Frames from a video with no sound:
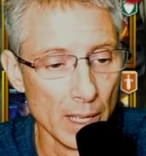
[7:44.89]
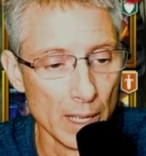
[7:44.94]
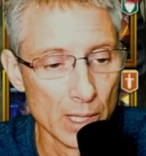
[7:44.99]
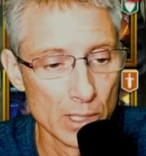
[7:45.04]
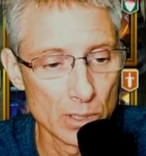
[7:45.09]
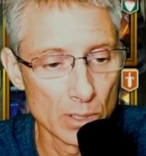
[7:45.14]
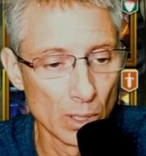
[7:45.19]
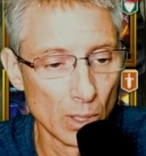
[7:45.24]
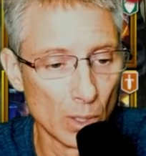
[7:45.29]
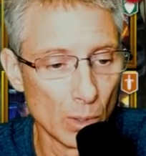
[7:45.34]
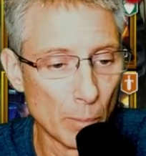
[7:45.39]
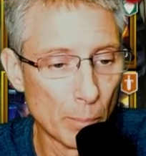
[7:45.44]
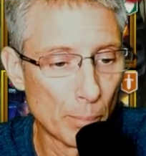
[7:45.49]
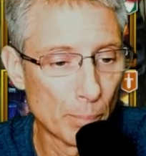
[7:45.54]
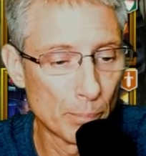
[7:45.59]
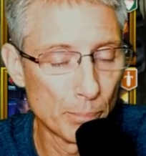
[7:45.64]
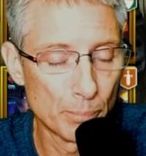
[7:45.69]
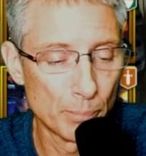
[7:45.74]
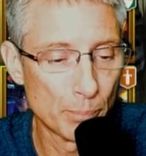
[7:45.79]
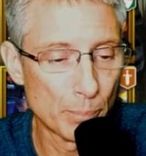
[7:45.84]
So
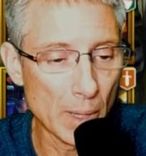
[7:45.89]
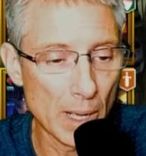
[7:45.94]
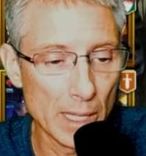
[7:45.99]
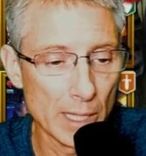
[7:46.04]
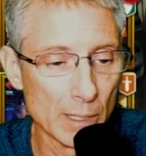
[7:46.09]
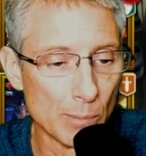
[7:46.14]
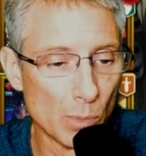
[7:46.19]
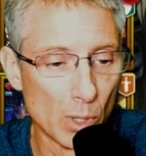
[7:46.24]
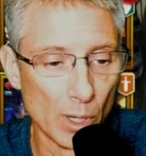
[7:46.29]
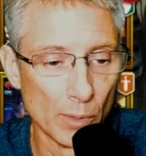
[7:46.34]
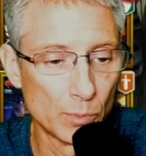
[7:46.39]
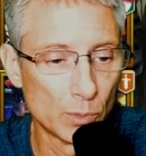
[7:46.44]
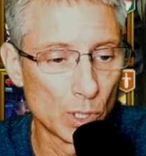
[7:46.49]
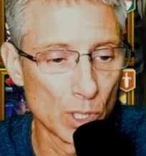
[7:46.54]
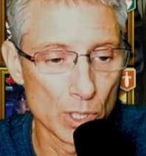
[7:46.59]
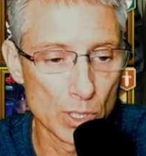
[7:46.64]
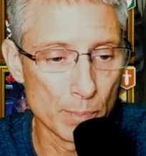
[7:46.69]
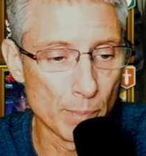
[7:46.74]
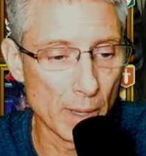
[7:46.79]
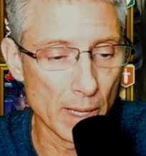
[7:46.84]
polymorph
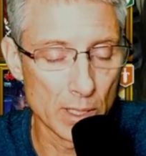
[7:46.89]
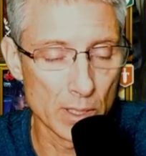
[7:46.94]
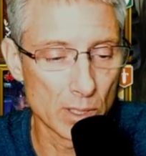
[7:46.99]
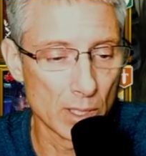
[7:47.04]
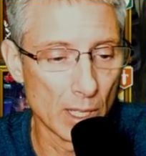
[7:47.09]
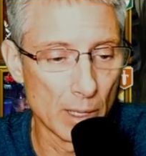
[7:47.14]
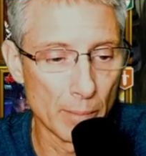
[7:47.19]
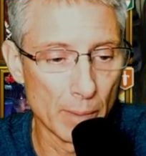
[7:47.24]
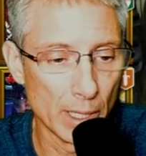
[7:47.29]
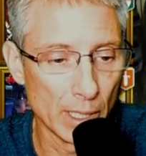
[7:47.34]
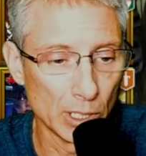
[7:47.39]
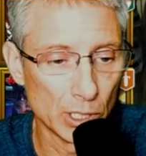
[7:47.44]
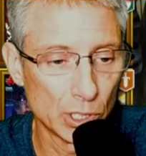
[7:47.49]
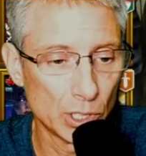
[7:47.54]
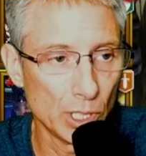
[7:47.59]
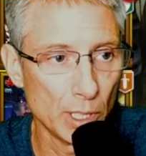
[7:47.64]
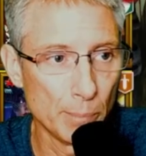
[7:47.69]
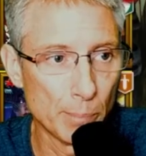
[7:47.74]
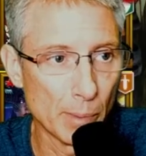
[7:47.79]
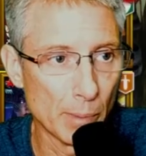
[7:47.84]
just makes them a
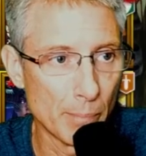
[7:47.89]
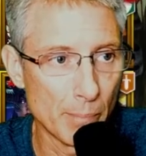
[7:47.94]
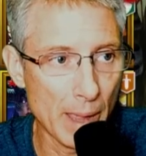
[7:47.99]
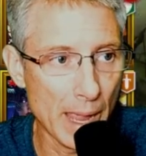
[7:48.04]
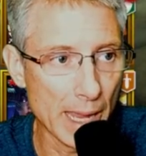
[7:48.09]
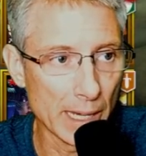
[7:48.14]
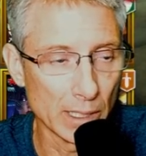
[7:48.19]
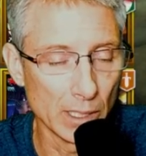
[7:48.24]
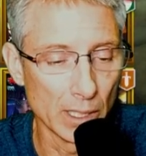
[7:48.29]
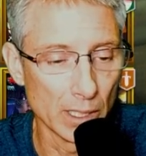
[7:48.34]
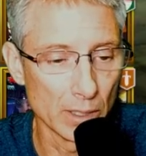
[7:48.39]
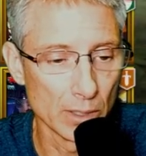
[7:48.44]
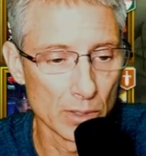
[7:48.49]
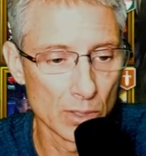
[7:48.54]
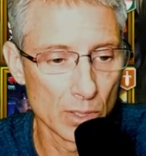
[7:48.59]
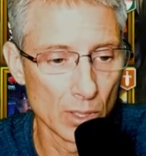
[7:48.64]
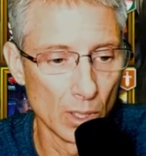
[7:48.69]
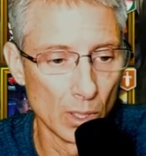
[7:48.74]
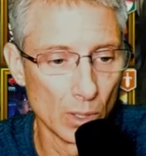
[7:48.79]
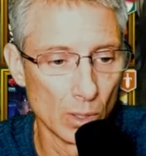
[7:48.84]
sheep magnet.
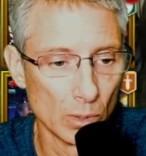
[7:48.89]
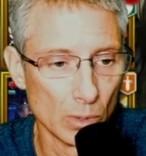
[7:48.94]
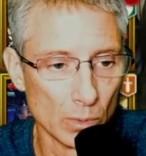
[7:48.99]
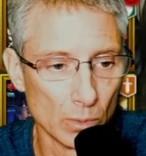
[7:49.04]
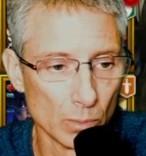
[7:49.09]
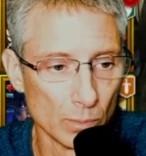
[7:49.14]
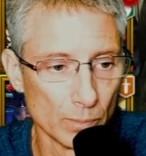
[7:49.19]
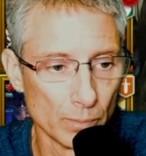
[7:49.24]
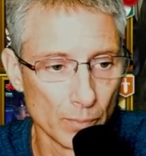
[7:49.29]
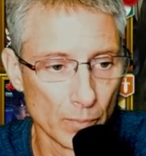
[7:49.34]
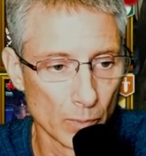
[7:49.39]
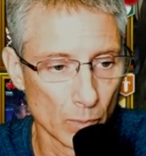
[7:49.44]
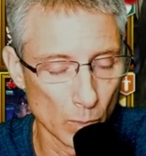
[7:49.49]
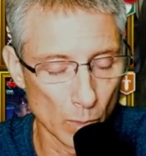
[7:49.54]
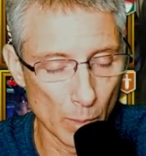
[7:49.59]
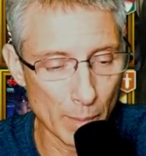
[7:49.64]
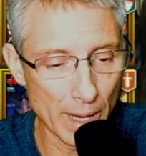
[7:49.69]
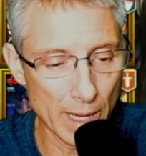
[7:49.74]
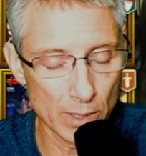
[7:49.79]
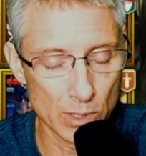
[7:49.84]
So
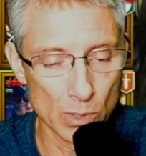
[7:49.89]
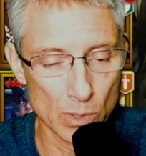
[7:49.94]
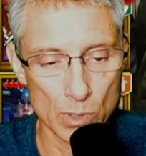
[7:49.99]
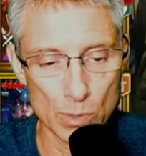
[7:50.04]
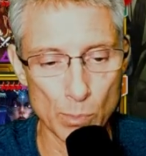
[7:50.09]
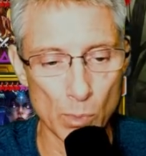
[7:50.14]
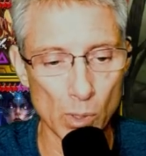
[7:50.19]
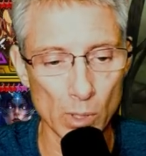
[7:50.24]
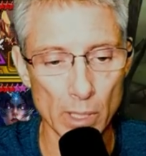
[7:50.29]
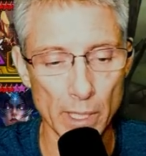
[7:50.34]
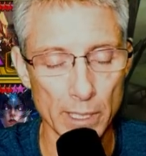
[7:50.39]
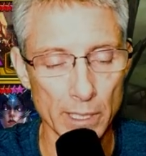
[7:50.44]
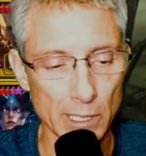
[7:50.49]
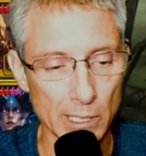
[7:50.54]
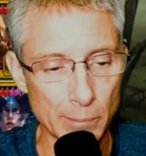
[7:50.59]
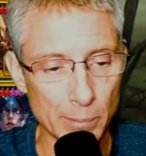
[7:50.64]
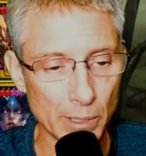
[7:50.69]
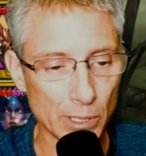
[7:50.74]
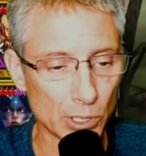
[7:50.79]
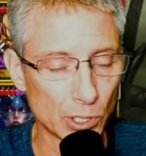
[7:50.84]
Romantu is more likely
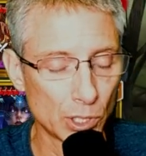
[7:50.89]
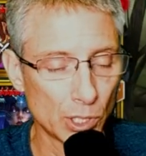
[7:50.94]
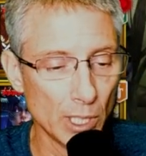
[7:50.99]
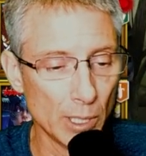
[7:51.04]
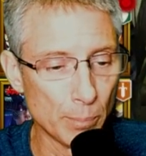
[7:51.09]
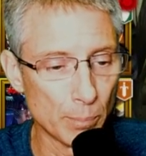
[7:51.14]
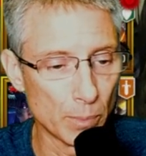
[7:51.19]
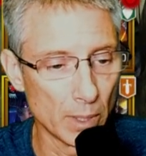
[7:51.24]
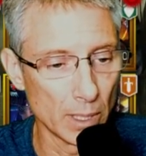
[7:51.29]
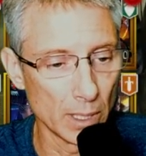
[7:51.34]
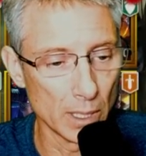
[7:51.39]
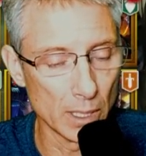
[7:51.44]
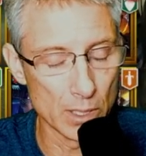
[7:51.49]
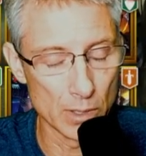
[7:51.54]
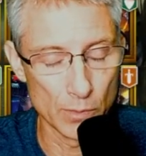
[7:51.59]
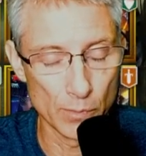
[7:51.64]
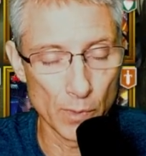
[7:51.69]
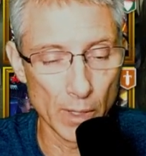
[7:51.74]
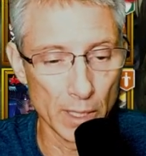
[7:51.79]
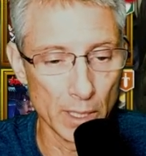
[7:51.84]
to be a sheep than he
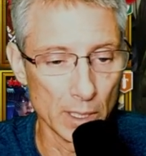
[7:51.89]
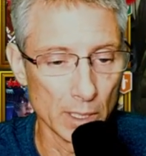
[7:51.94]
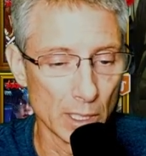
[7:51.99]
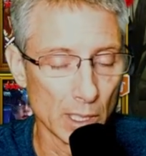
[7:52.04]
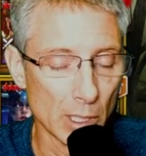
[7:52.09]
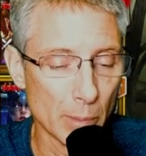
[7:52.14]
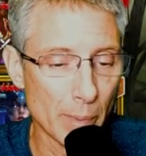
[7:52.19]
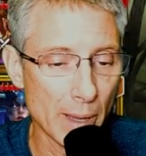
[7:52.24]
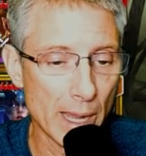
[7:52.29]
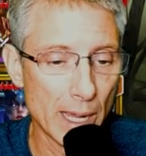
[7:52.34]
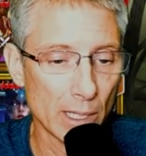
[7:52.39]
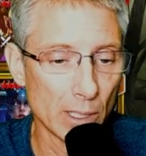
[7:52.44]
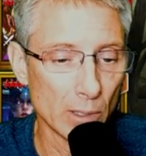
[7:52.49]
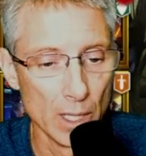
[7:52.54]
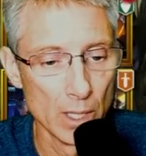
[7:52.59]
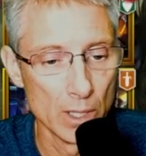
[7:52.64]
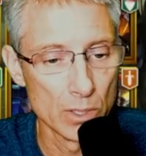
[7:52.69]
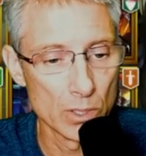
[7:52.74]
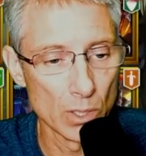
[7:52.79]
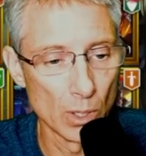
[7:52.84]
is fighting in the
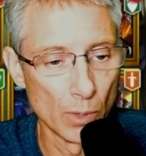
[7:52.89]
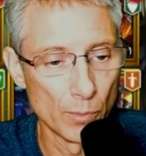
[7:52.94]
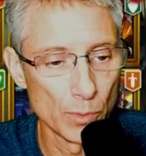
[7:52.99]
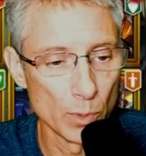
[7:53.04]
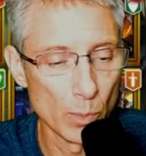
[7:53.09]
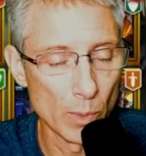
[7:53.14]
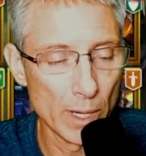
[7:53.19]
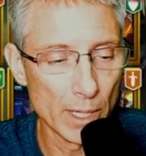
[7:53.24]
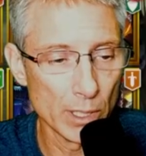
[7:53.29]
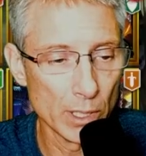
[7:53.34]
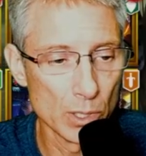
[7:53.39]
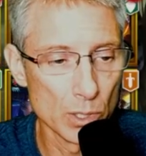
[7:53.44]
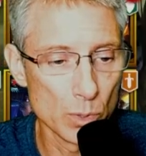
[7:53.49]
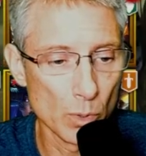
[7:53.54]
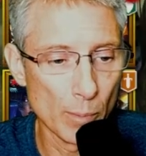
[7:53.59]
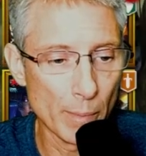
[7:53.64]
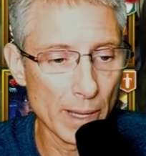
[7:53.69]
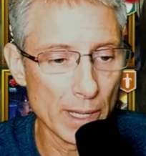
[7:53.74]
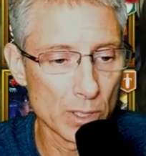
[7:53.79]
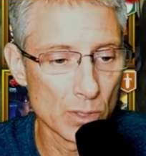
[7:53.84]
battle. So if you want to use
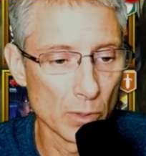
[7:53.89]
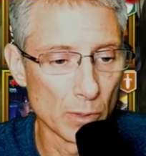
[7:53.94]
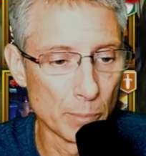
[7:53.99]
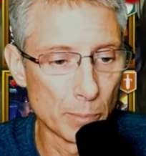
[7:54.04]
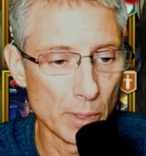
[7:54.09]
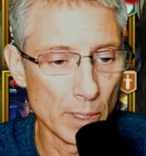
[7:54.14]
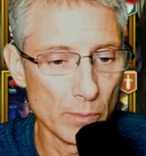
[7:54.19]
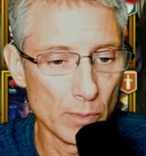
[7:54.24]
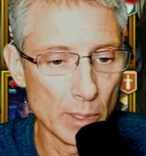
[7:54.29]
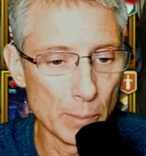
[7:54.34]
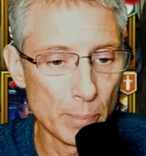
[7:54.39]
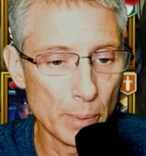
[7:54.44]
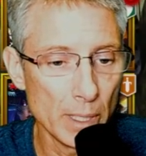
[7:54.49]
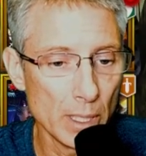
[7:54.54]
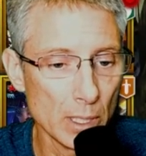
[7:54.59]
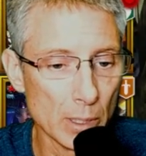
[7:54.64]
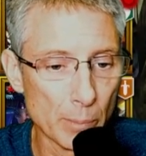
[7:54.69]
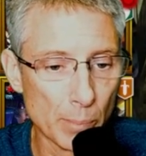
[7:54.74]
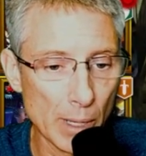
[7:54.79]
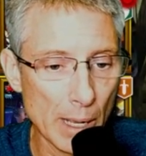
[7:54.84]
Romantu in
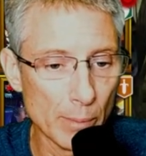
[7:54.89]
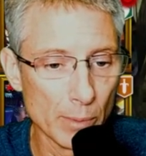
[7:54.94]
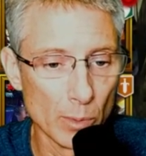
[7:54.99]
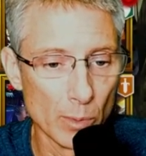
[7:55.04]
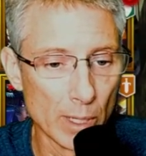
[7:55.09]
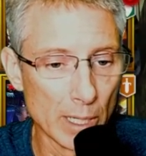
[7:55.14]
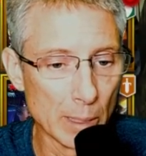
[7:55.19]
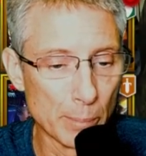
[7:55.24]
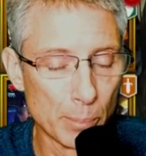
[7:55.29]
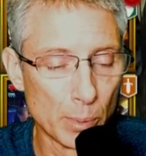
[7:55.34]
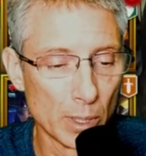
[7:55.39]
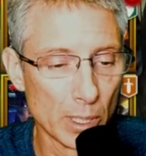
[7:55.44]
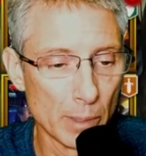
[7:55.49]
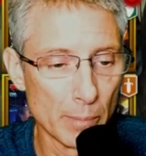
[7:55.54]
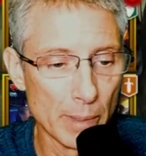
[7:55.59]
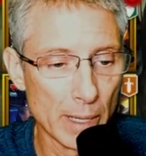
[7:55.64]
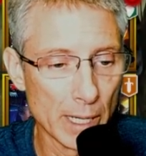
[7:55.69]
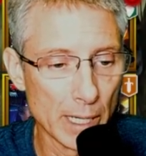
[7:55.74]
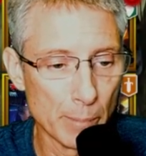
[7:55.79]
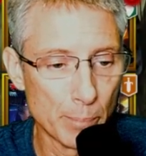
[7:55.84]
PvP, you probably want to put
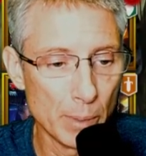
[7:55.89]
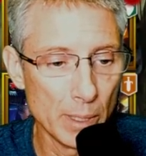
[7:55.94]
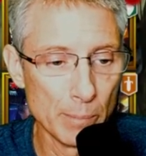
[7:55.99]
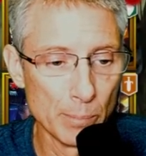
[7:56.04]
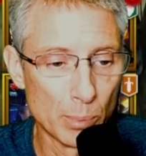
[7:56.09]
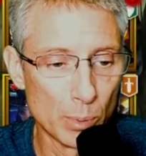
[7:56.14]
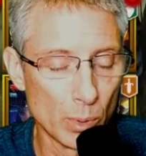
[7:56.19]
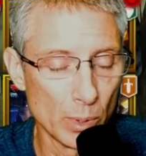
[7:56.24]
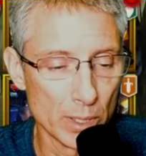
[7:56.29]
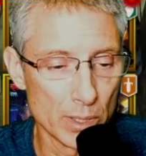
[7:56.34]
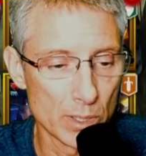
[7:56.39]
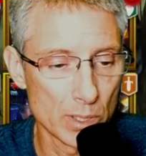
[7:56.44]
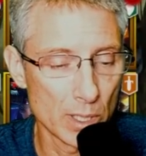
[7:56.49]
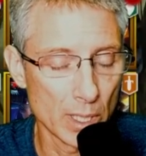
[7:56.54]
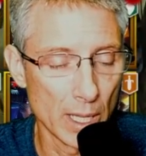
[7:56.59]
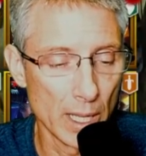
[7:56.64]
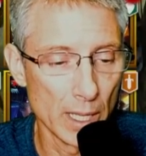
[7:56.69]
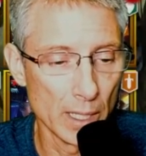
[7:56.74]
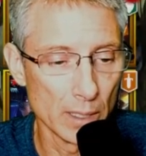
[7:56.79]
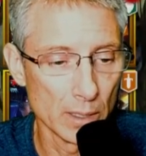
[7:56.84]
him on a pinpoint
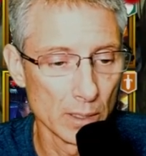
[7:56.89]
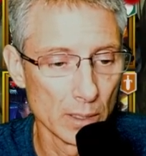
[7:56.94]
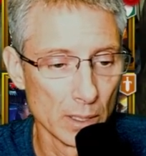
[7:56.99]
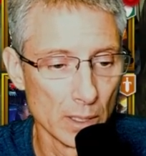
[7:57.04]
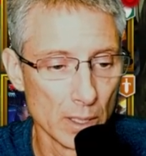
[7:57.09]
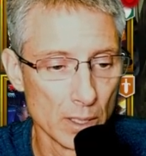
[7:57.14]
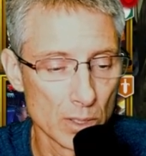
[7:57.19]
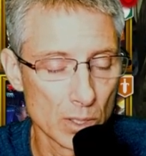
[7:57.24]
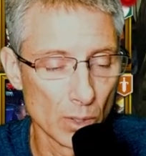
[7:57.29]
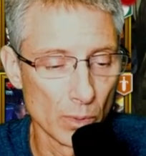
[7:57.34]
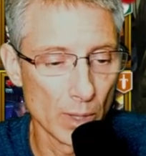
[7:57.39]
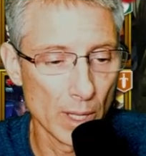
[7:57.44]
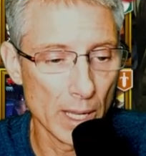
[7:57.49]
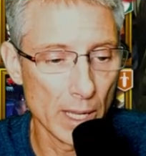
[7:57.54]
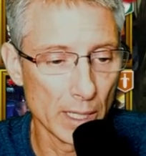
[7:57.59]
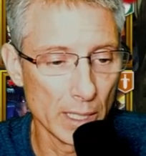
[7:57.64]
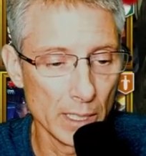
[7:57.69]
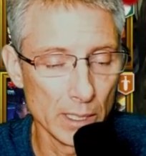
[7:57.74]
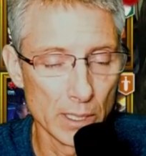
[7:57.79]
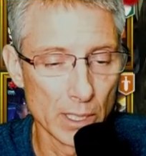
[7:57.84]
set so
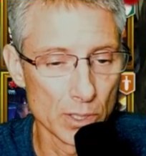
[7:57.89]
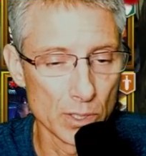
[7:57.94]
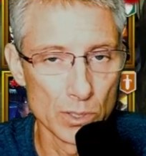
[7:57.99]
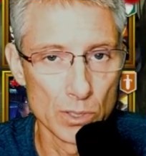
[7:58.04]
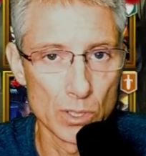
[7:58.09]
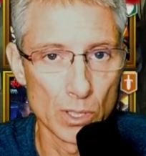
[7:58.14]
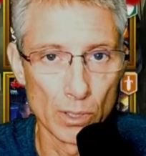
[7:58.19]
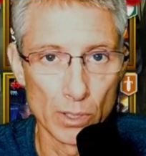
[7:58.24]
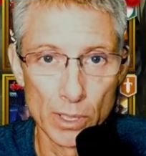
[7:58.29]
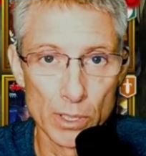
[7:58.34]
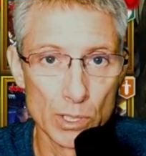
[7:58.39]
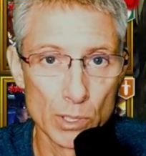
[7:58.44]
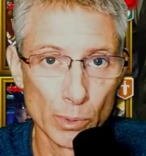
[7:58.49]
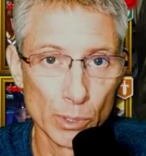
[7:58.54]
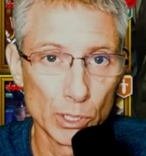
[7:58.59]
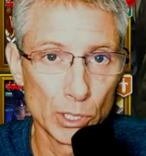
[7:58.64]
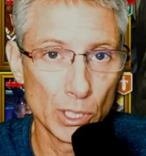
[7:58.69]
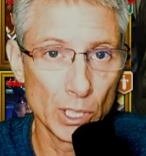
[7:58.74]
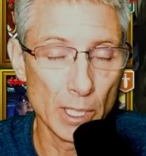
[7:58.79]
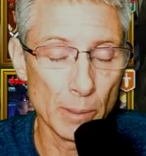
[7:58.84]
that he doesn't turn into
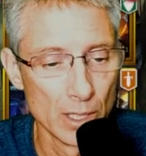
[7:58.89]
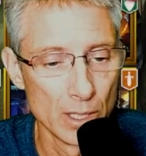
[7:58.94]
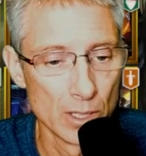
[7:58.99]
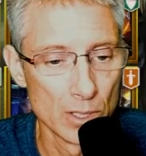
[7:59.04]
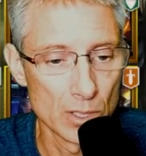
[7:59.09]
a sheep.